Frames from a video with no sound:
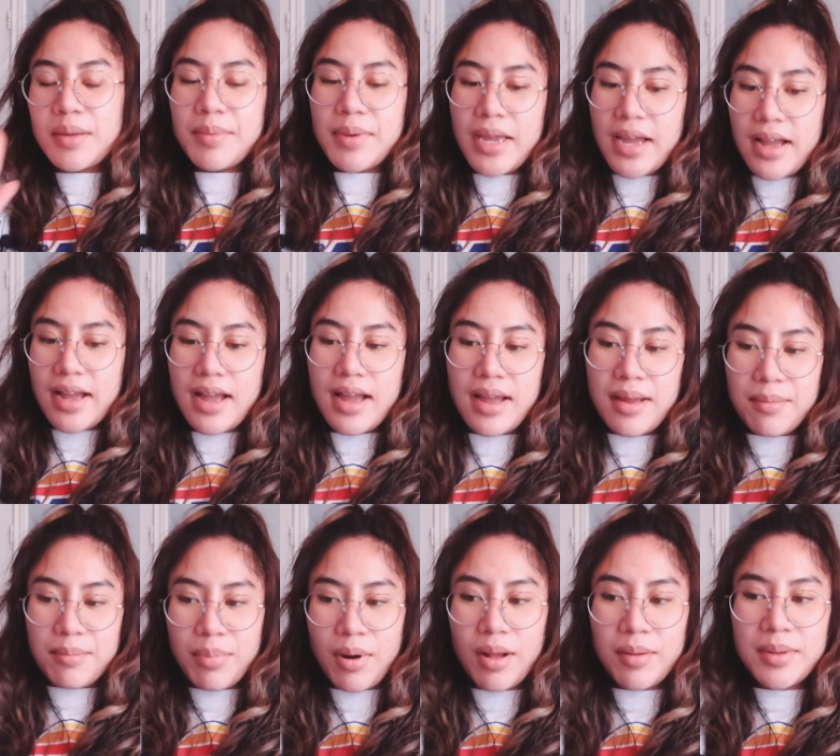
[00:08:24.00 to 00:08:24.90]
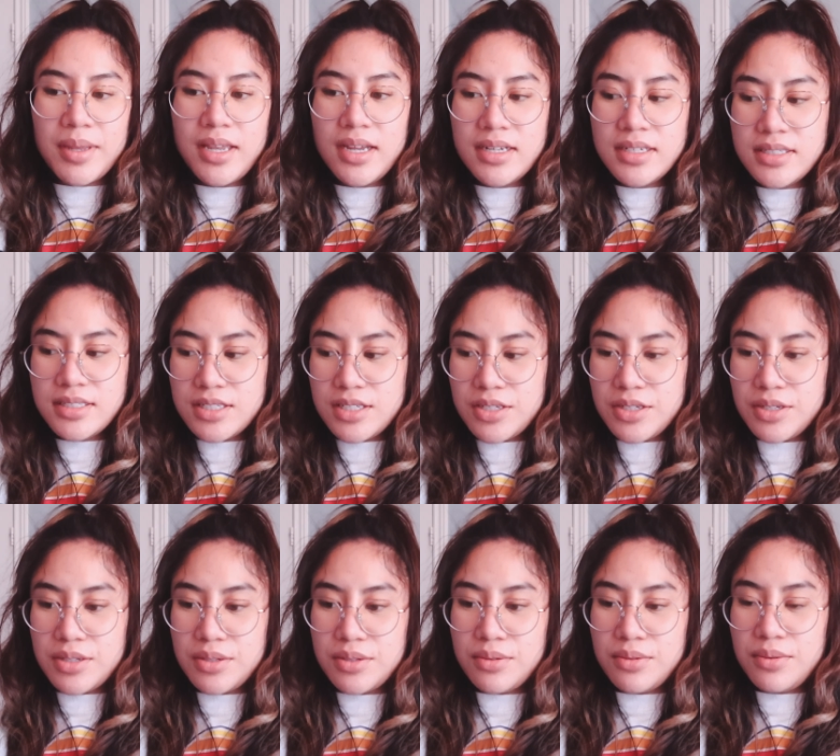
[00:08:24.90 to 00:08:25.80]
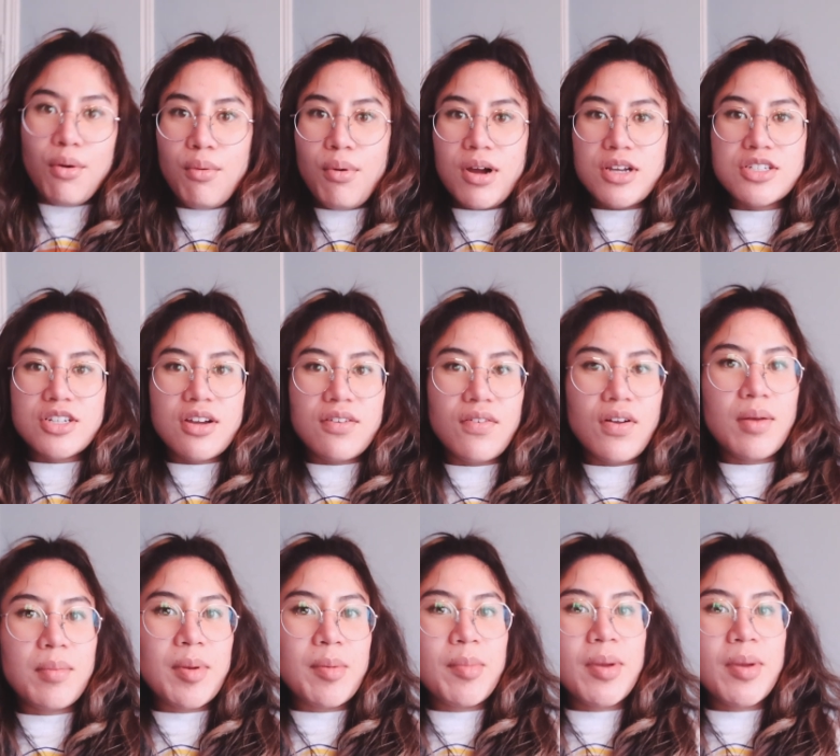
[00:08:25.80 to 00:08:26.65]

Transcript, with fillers: But yeah, I'm probably going to wash off all my